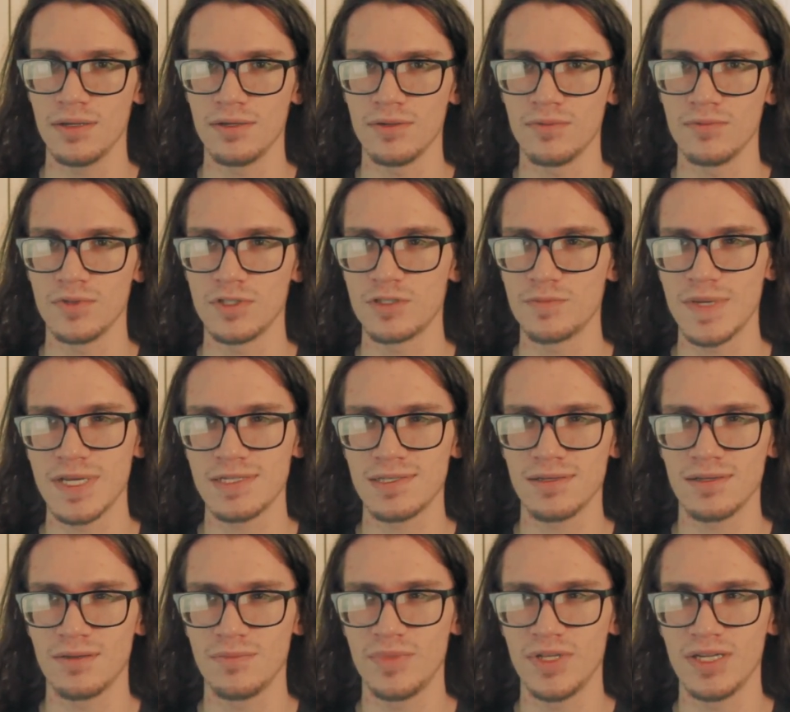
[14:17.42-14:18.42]
which makes it
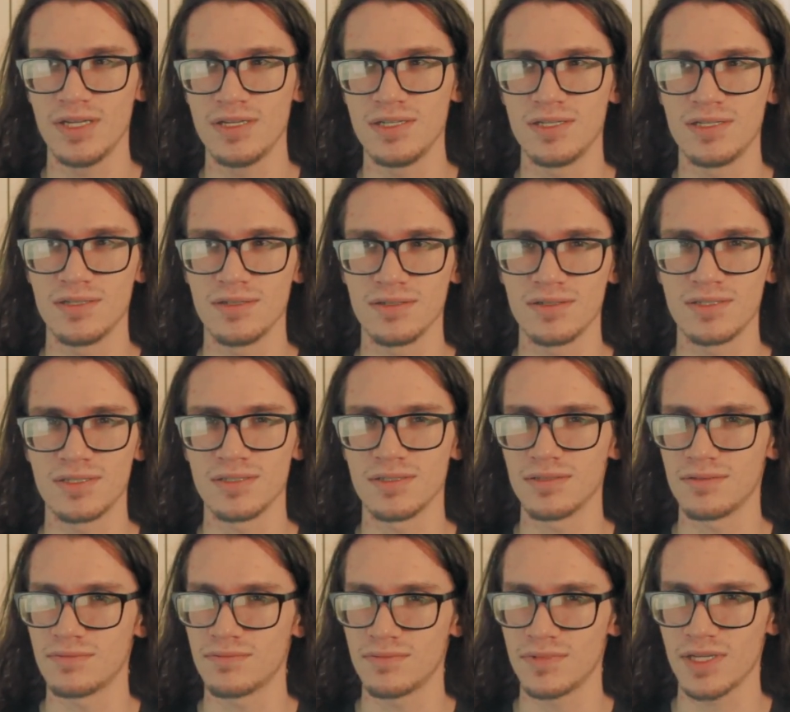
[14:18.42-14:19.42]
a bit easier to
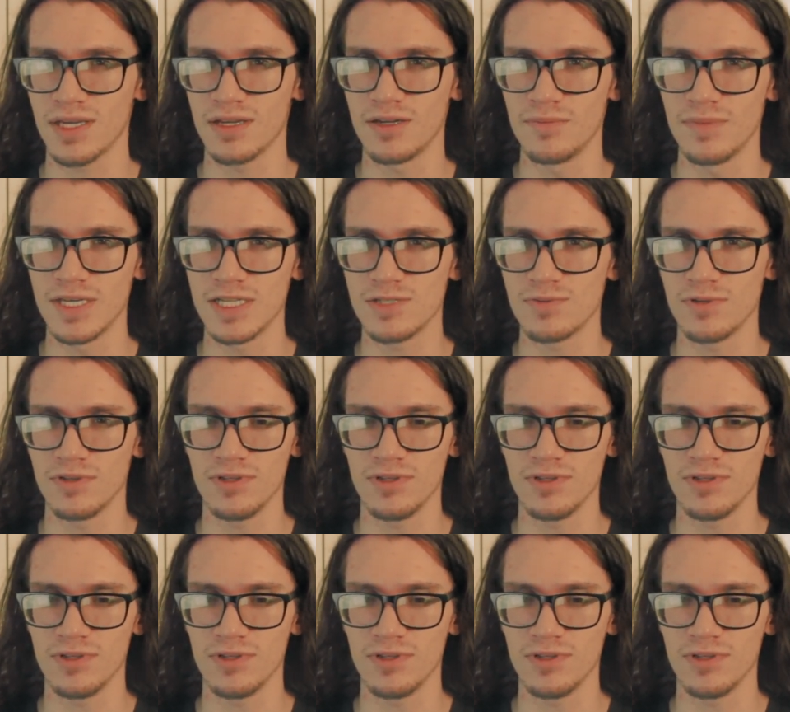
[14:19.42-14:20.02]
kind of mess with.